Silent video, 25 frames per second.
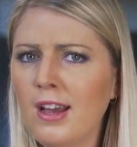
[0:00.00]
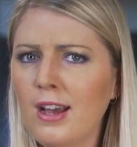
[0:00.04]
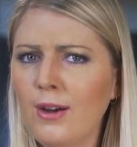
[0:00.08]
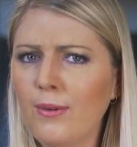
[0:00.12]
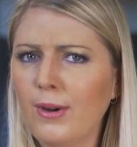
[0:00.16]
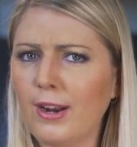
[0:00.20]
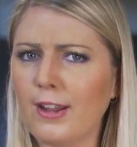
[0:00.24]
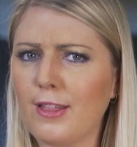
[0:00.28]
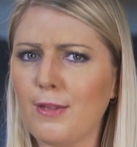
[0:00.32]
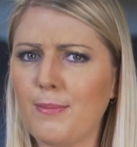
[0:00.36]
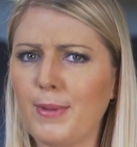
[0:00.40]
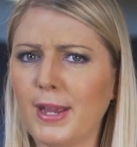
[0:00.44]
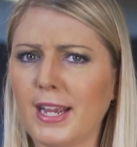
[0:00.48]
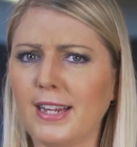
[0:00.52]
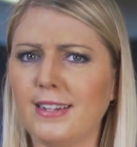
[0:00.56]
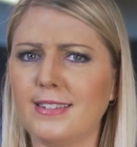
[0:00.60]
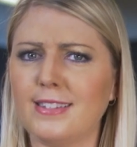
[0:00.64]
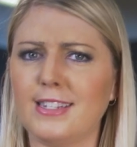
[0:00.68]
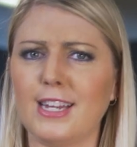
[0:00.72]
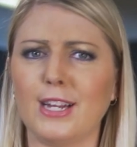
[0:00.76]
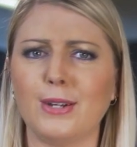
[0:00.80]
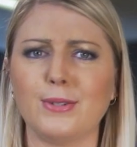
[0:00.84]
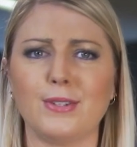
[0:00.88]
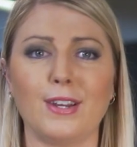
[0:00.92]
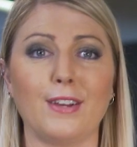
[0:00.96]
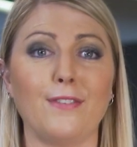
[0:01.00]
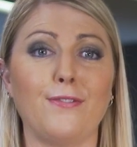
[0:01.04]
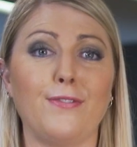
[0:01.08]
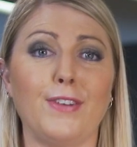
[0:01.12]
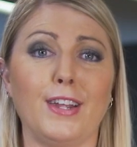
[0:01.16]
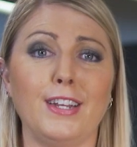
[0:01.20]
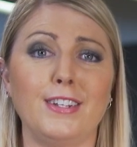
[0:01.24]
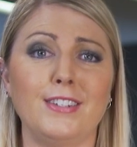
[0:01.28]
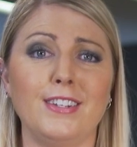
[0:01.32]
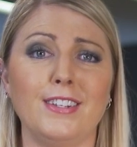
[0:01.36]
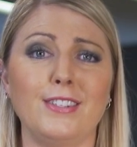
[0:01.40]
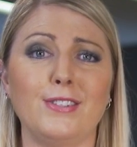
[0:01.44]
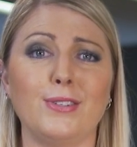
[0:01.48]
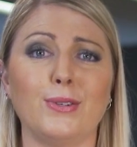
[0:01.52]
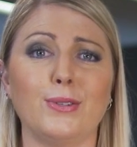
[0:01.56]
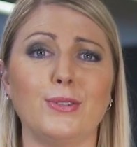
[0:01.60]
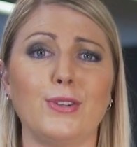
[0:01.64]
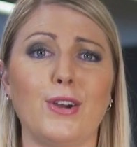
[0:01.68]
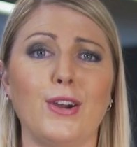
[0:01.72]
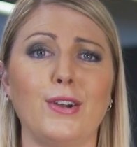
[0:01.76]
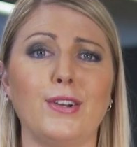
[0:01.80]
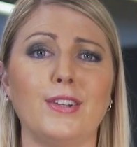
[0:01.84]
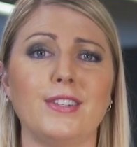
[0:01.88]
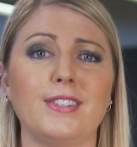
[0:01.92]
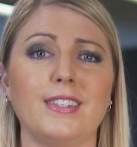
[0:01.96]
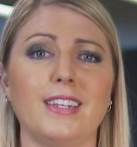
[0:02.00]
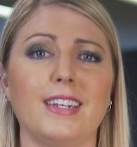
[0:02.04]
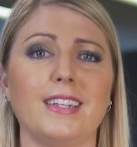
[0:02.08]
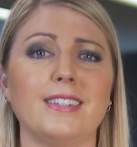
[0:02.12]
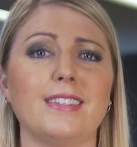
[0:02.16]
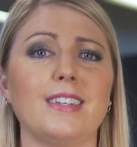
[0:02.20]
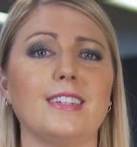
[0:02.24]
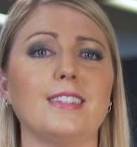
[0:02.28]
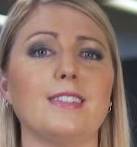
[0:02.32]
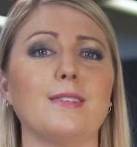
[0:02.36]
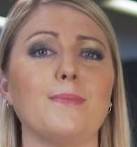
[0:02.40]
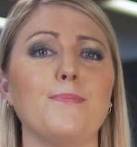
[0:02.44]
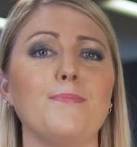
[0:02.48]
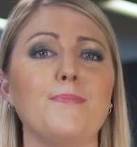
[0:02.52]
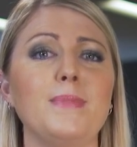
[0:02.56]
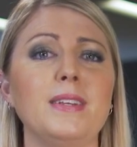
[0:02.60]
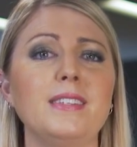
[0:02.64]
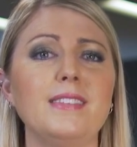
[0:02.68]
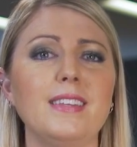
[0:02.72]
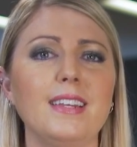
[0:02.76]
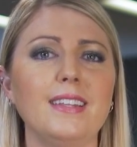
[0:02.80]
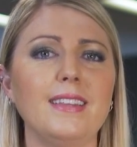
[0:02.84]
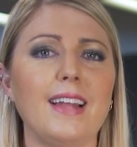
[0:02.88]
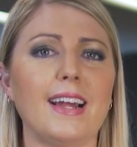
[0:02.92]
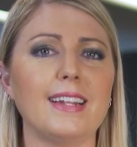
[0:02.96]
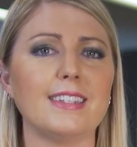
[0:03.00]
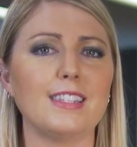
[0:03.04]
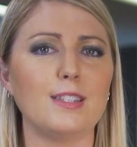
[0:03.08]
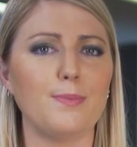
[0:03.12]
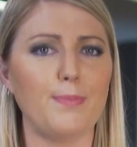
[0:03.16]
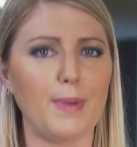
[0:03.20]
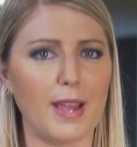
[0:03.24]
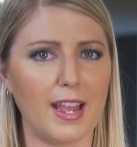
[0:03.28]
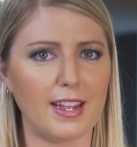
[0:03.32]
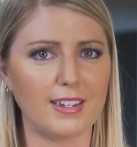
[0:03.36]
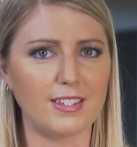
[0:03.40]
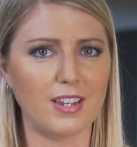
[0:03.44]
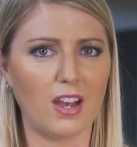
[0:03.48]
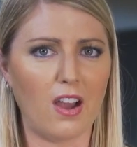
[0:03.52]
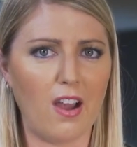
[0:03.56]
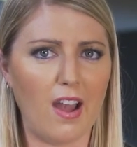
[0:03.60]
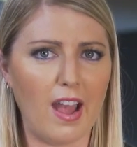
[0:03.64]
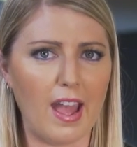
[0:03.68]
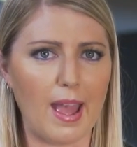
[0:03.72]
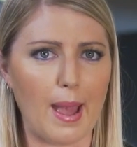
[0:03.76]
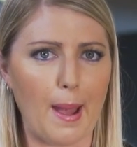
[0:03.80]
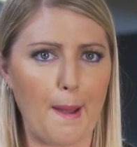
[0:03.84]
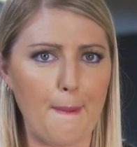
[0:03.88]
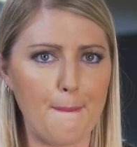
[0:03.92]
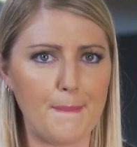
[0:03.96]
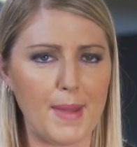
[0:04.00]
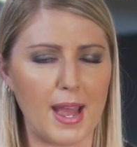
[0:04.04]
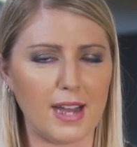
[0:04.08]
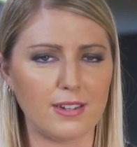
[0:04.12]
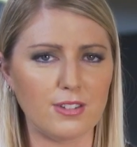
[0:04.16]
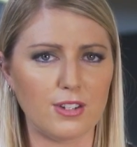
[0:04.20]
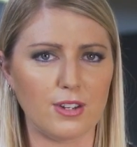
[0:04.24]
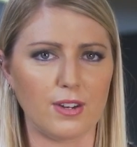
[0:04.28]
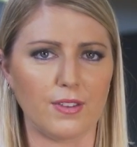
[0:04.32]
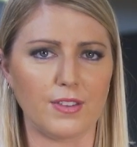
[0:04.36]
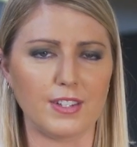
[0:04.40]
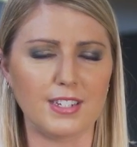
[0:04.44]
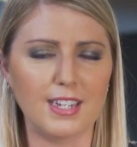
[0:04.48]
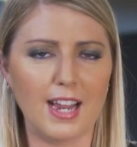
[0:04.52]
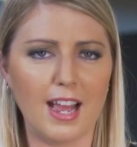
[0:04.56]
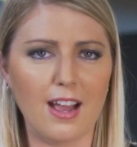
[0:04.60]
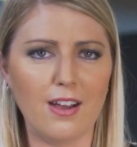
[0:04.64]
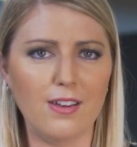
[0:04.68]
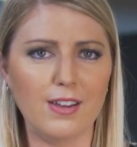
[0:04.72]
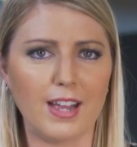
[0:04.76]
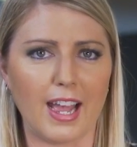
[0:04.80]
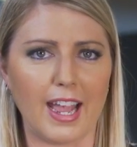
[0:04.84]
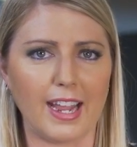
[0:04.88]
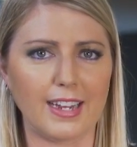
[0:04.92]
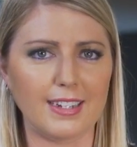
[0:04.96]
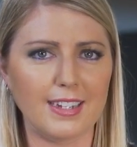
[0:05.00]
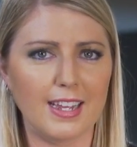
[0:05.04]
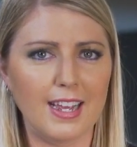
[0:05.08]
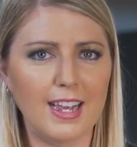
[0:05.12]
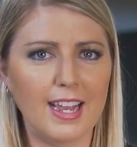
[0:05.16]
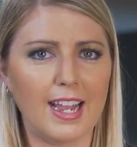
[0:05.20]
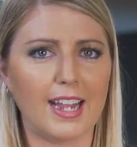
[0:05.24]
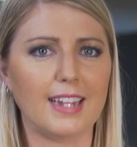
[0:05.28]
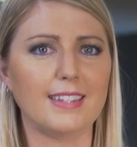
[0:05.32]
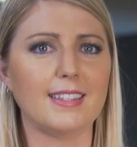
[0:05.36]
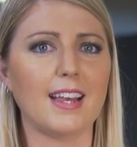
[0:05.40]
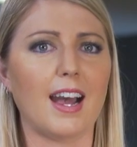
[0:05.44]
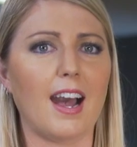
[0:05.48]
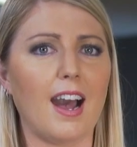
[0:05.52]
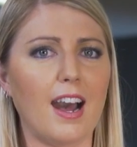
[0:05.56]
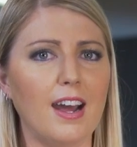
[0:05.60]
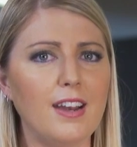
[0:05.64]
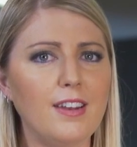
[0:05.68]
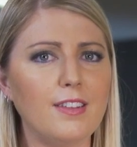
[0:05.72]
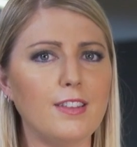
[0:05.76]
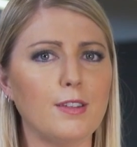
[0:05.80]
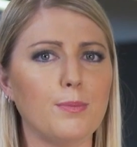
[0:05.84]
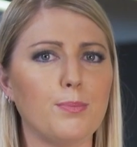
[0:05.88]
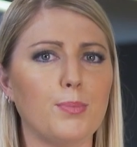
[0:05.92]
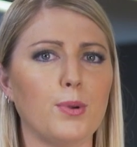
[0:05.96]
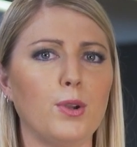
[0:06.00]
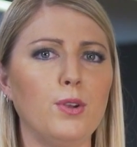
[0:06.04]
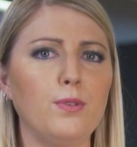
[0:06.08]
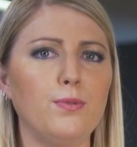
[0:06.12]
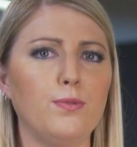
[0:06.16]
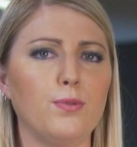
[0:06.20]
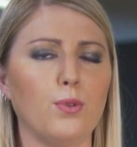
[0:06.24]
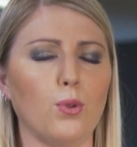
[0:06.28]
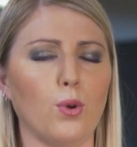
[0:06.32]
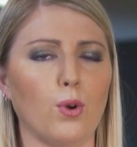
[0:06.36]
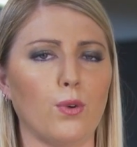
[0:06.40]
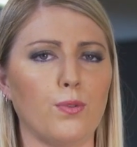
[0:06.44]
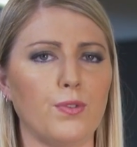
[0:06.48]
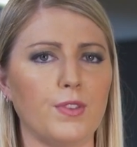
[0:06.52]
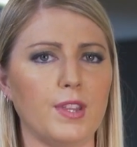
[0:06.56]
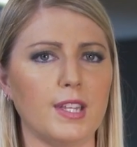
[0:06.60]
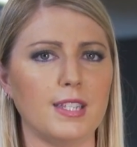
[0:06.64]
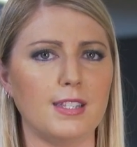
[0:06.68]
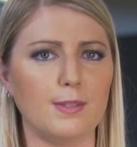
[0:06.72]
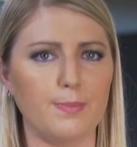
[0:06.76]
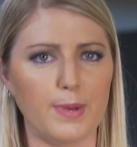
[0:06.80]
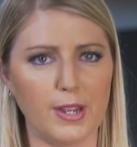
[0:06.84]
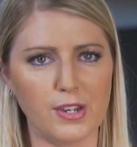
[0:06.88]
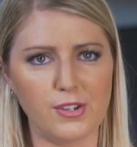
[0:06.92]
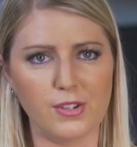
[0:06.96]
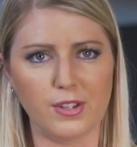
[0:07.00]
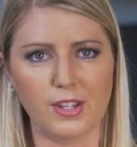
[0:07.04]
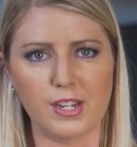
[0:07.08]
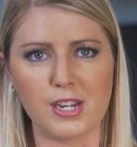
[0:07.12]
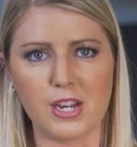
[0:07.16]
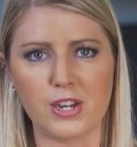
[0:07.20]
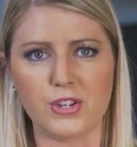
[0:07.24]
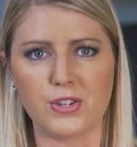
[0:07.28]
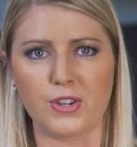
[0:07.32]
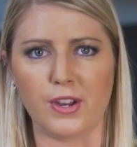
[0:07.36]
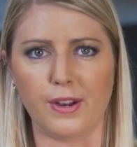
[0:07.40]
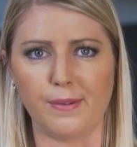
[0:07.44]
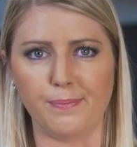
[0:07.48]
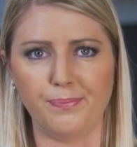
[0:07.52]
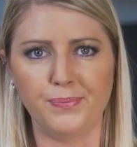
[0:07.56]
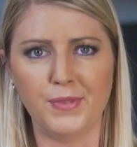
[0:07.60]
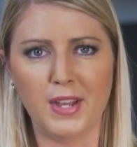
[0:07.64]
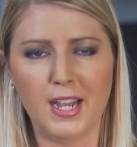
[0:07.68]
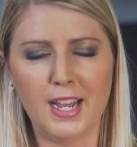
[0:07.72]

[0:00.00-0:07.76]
One of the bigger distinguishing features you'll notice is it's missing that spare tyre mounted on the tailgate. It's under the boot floor for this special edition.